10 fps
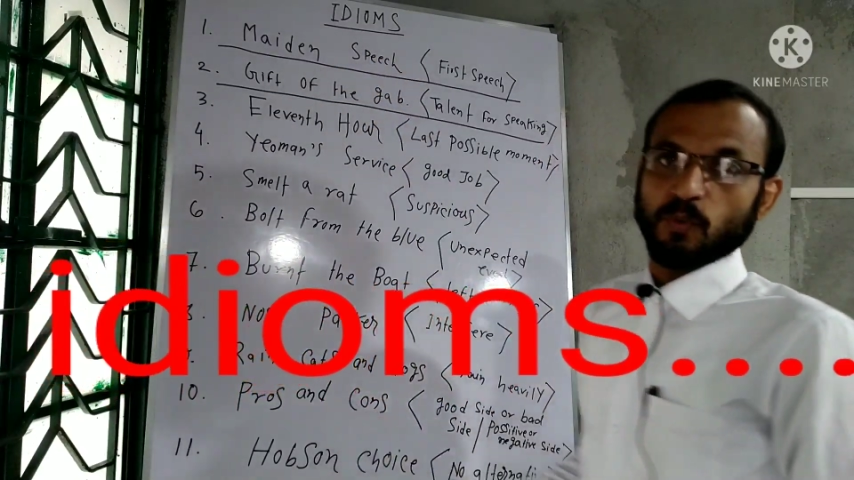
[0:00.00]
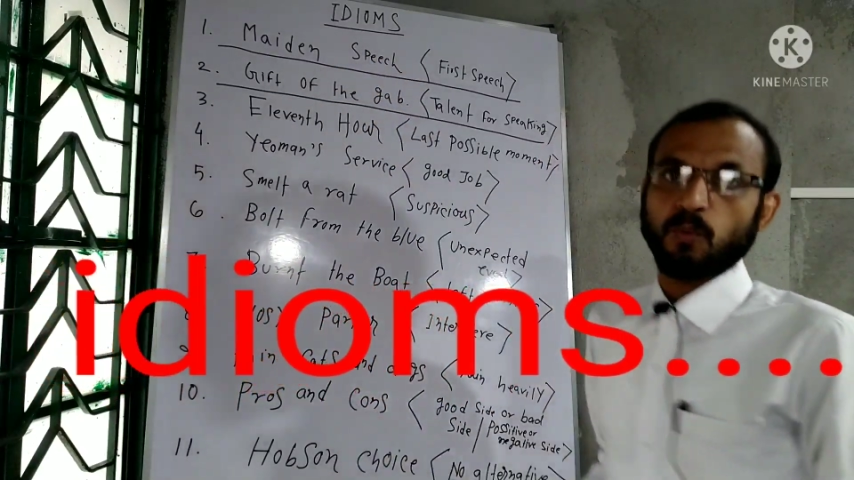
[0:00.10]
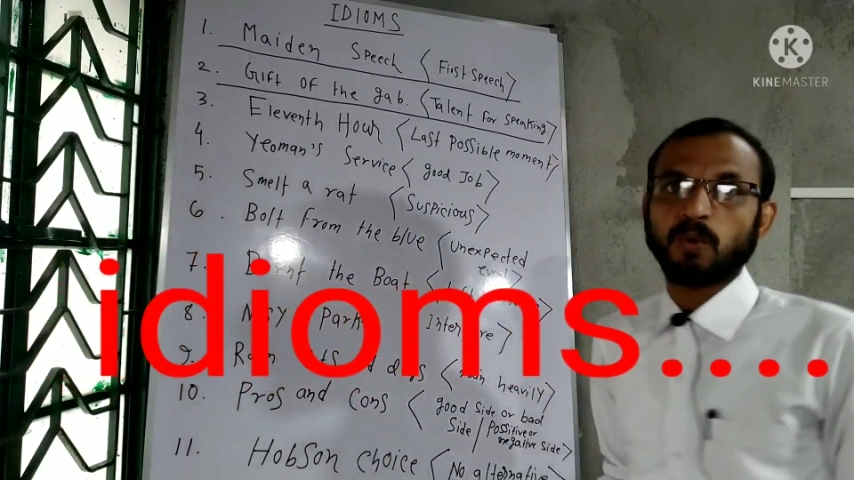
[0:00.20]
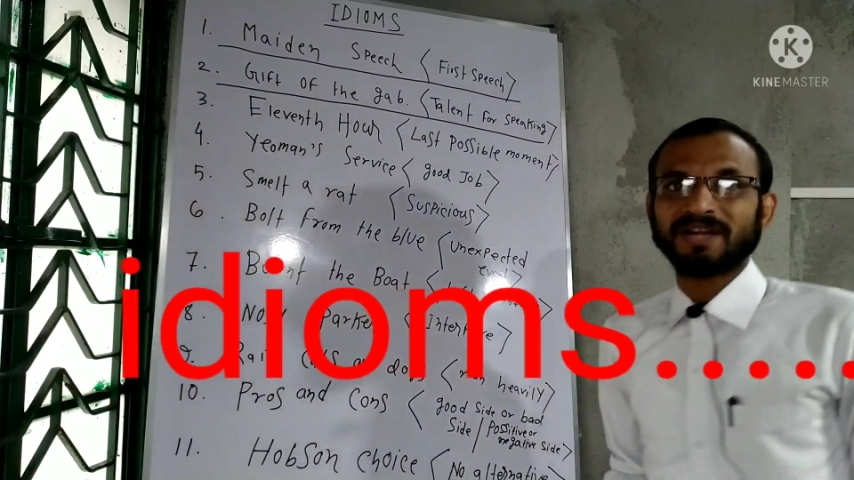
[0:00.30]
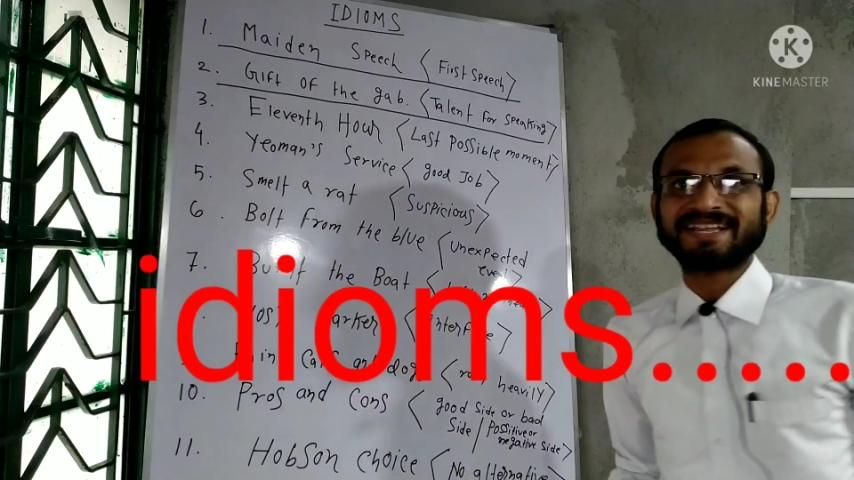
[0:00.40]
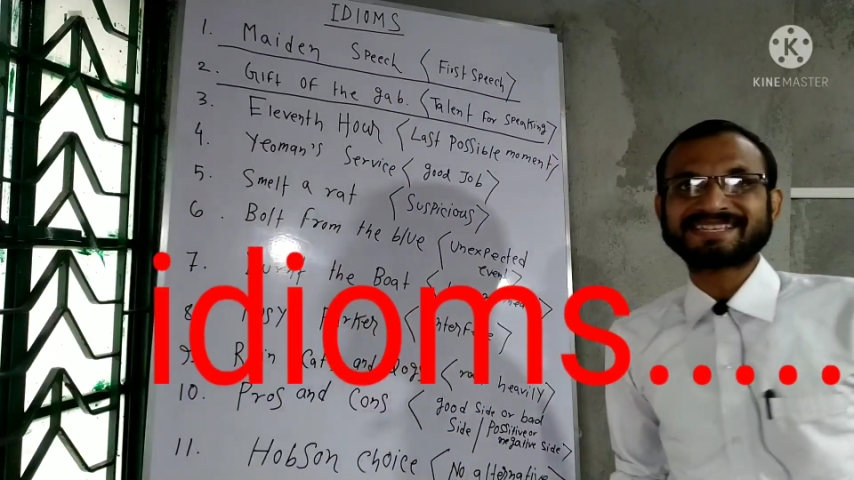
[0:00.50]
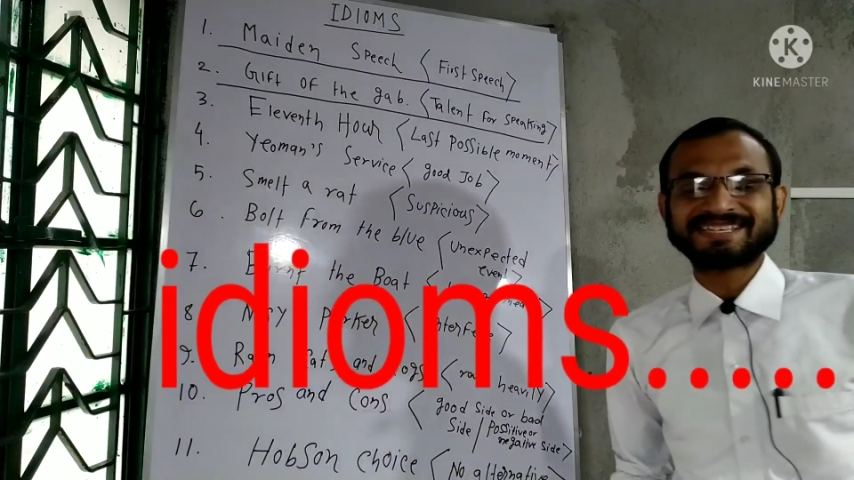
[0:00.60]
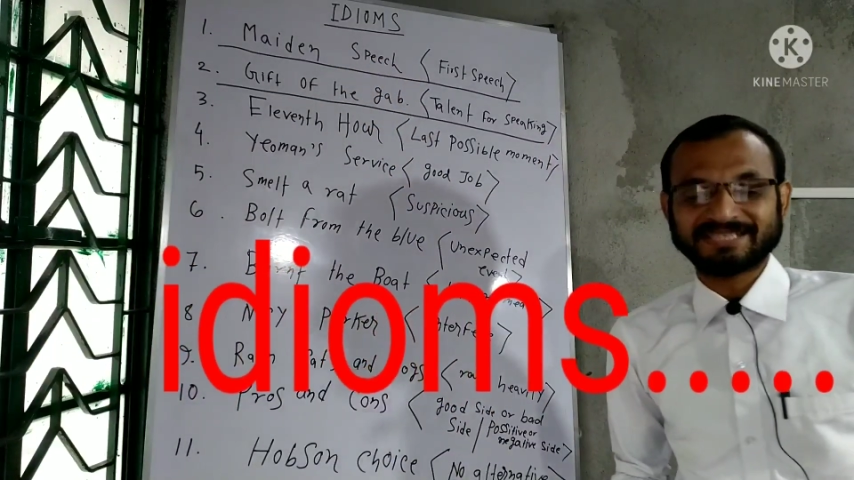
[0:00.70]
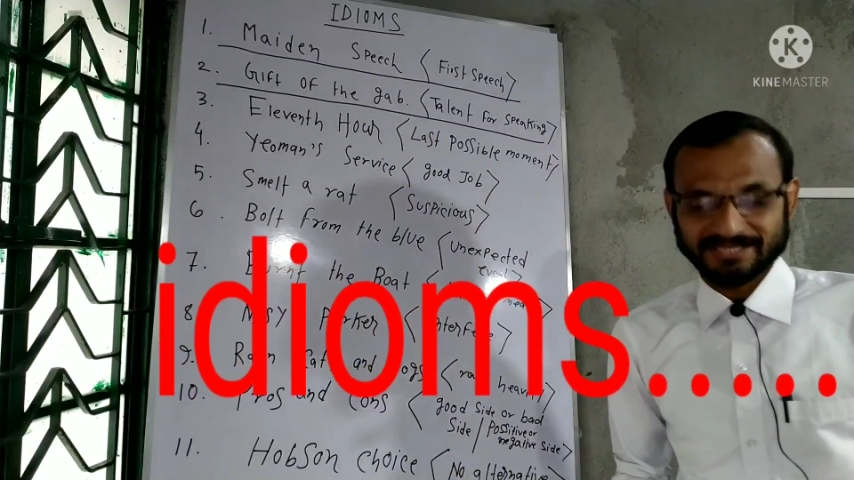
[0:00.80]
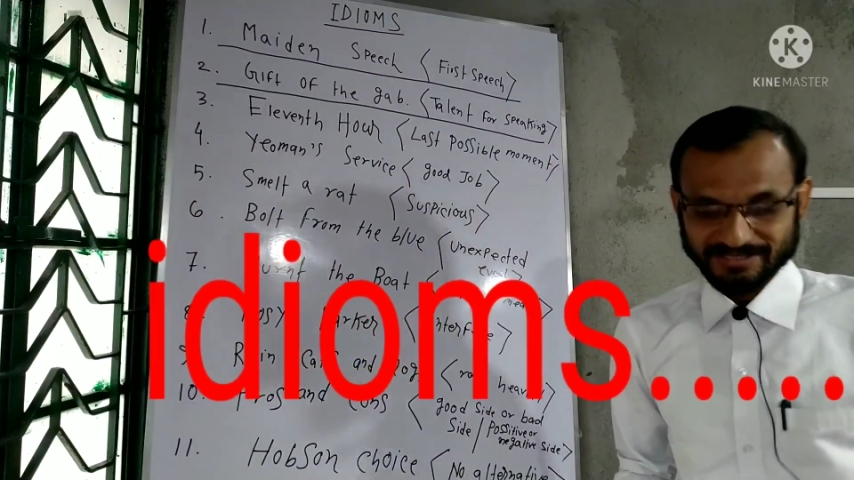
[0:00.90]
What does
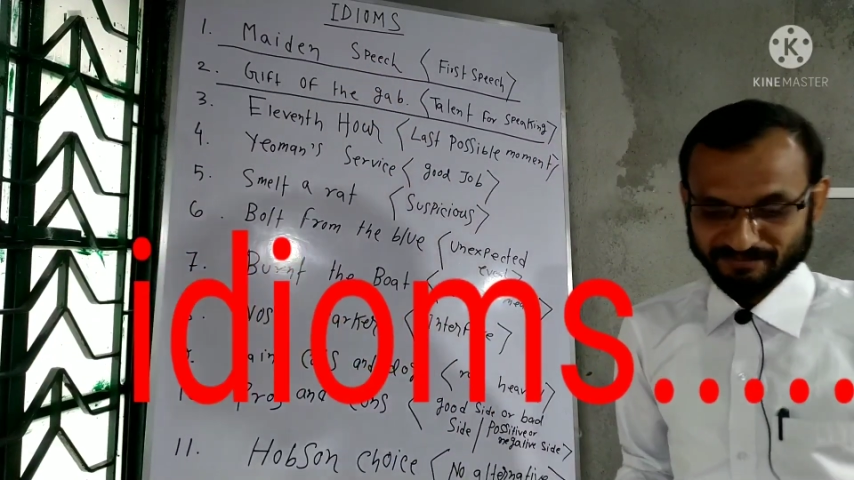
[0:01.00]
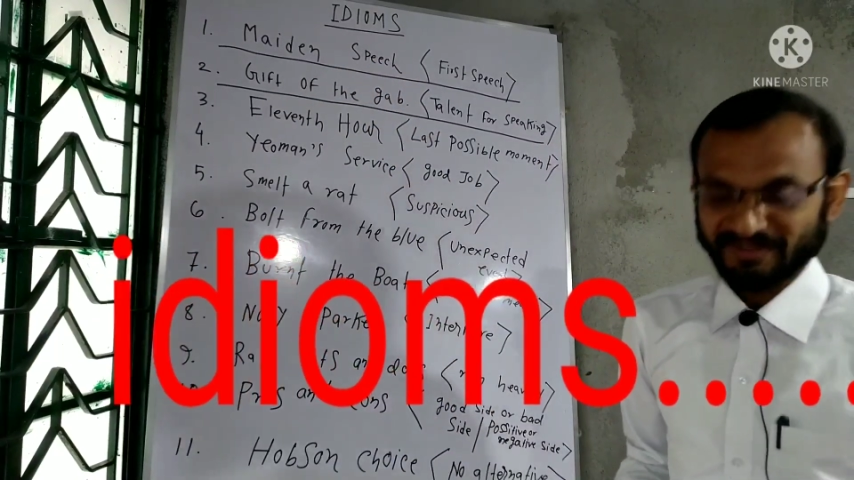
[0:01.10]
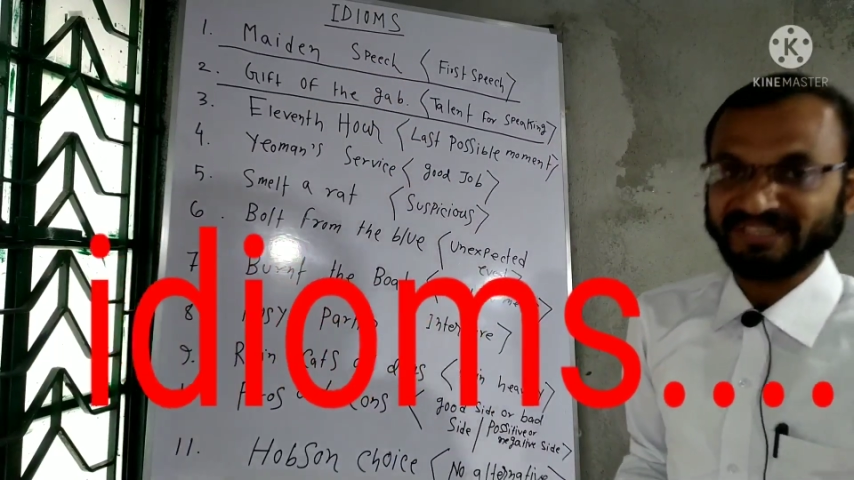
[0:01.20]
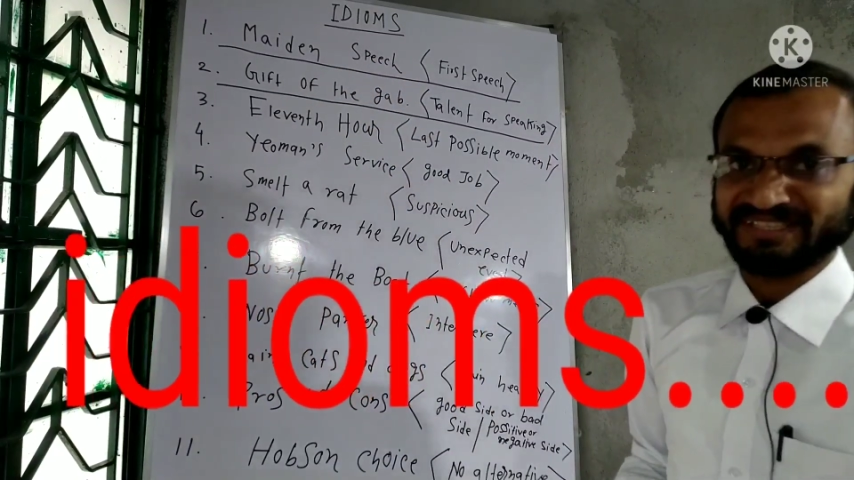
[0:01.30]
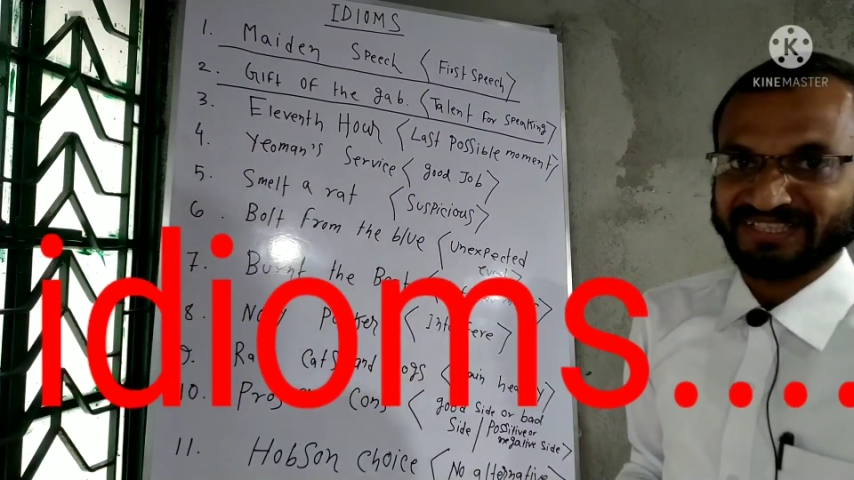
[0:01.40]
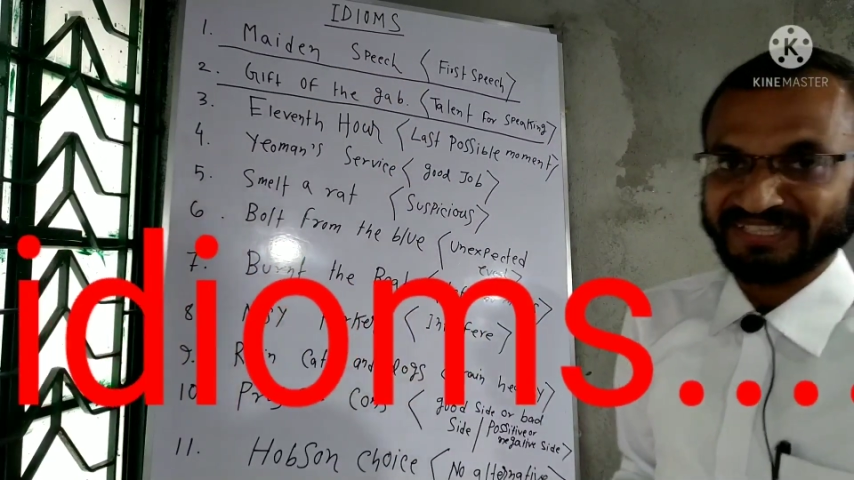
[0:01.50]
it mean,